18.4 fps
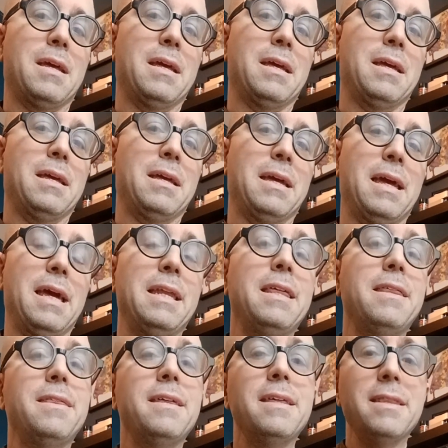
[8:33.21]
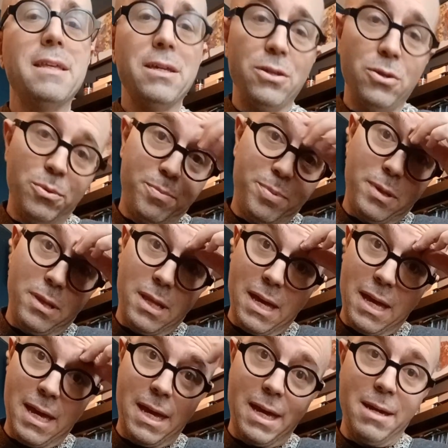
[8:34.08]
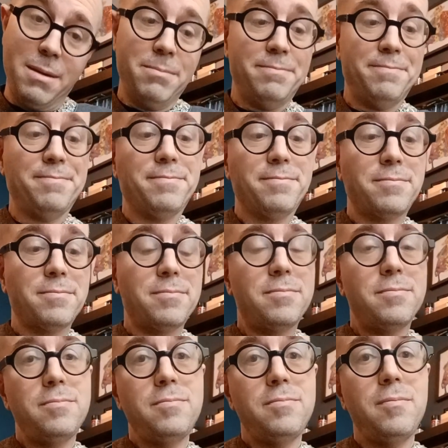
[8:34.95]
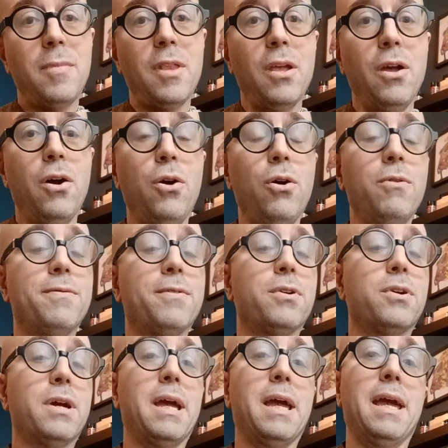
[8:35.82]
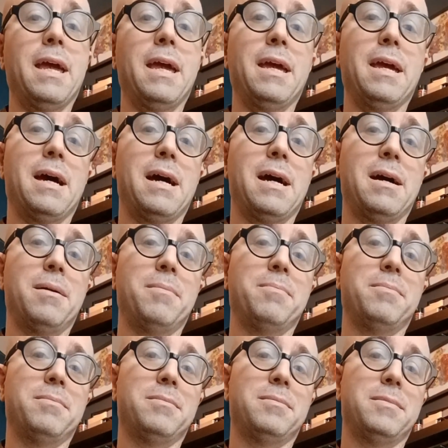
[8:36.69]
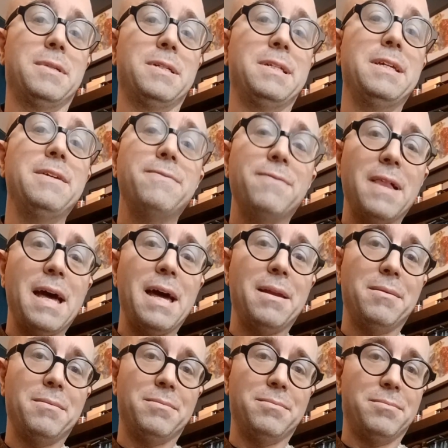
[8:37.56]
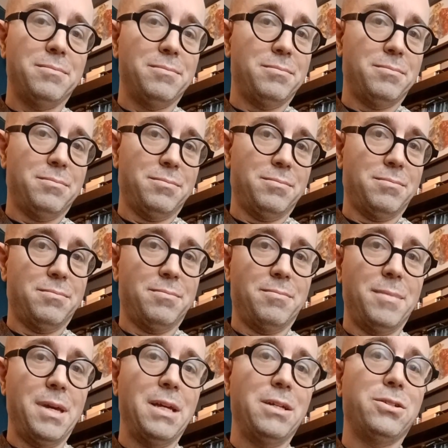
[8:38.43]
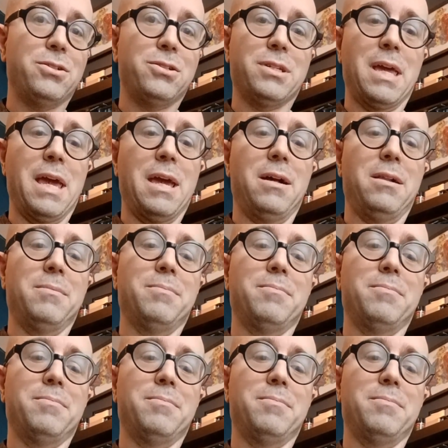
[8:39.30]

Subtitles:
anything that you play over a D flat major scale,